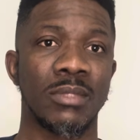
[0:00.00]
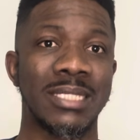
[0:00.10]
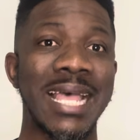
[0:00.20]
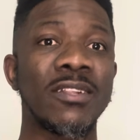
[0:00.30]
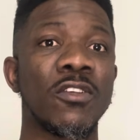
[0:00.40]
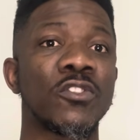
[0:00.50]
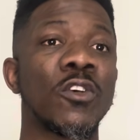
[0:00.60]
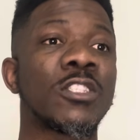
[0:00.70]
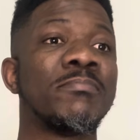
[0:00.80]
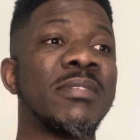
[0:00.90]
That does
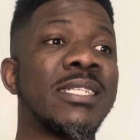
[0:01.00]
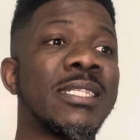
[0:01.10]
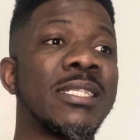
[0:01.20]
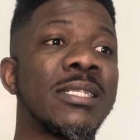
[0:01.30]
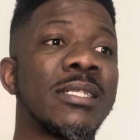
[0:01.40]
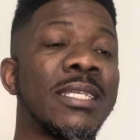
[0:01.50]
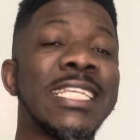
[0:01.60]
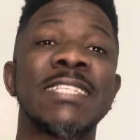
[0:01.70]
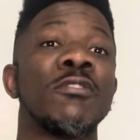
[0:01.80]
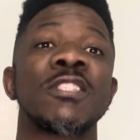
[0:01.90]
not mean
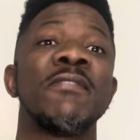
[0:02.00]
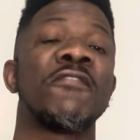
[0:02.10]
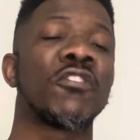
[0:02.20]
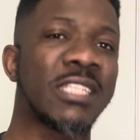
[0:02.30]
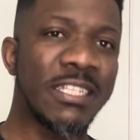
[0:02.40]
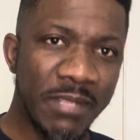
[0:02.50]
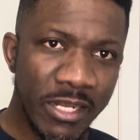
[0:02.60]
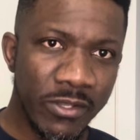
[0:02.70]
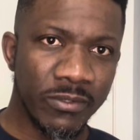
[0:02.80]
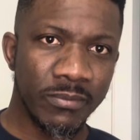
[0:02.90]
it must be 14
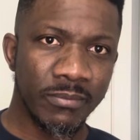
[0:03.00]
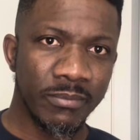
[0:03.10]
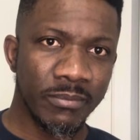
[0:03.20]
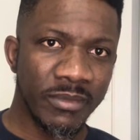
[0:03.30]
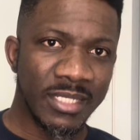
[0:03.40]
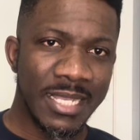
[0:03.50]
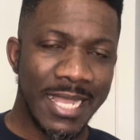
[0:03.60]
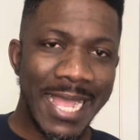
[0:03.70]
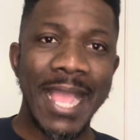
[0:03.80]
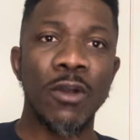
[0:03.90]
million.
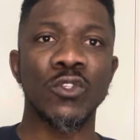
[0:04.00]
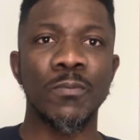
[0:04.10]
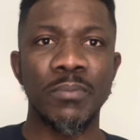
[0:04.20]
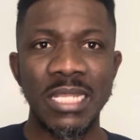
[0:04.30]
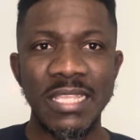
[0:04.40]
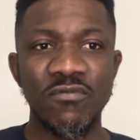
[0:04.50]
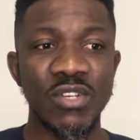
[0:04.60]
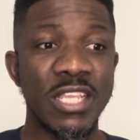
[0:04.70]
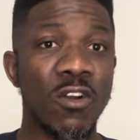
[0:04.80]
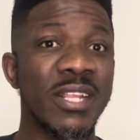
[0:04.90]
I also believe with
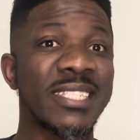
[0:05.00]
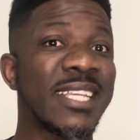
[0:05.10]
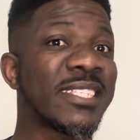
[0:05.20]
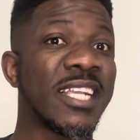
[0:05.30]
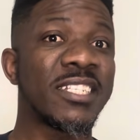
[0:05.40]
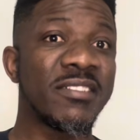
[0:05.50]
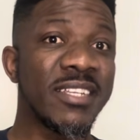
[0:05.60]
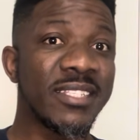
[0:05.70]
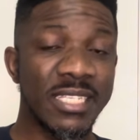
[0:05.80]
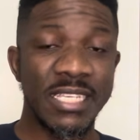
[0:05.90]
the current exchange
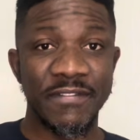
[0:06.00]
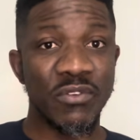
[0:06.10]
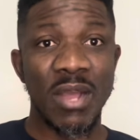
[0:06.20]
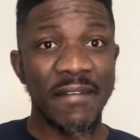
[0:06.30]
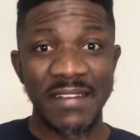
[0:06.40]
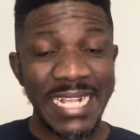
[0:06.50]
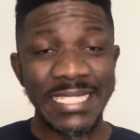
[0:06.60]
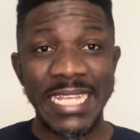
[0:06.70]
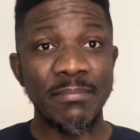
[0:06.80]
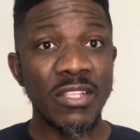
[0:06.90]
rate, if you have like
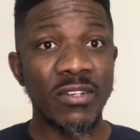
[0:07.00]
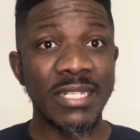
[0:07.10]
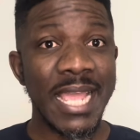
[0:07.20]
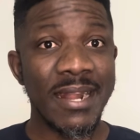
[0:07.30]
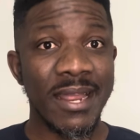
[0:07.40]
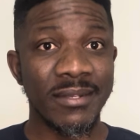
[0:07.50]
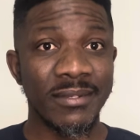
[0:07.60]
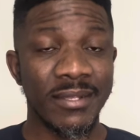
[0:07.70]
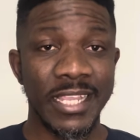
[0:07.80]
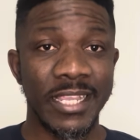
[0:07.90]
10 million naira
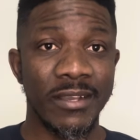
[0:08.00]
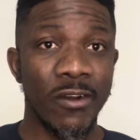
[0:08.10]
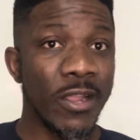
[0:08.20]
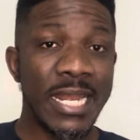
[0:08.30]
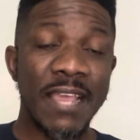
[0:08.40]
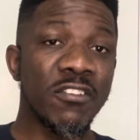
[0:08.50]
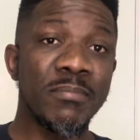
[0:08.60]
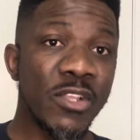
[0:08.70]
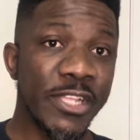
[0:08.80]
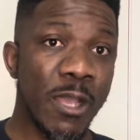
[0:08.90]
or 11
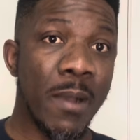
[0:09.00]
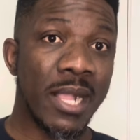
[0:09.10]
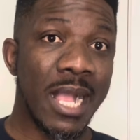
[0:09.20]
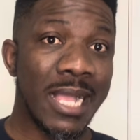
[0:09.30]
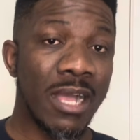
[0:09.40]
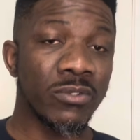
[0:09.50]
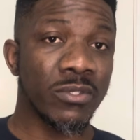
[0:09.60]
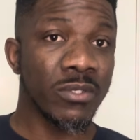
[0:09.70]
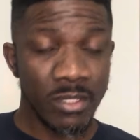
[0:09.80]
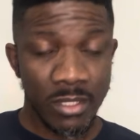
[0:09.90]
million in your bank account,
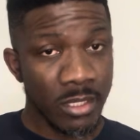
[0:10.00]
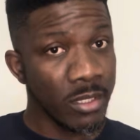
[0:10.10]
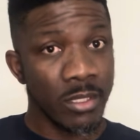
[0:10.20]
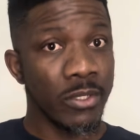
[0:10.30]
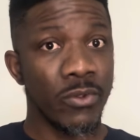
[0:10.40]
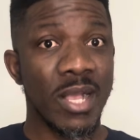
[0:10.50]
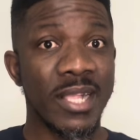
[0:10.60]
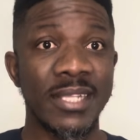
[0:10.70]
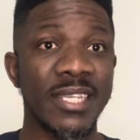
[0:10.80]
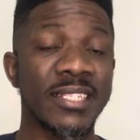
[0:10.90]
you can
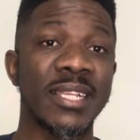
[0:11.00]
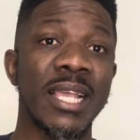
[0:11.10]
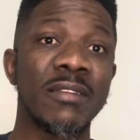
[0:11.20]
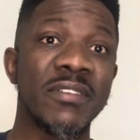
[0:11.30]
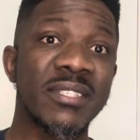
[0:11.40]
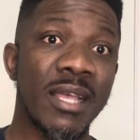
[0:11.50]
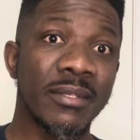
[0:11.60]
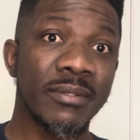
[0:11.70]
get a Schengen visa.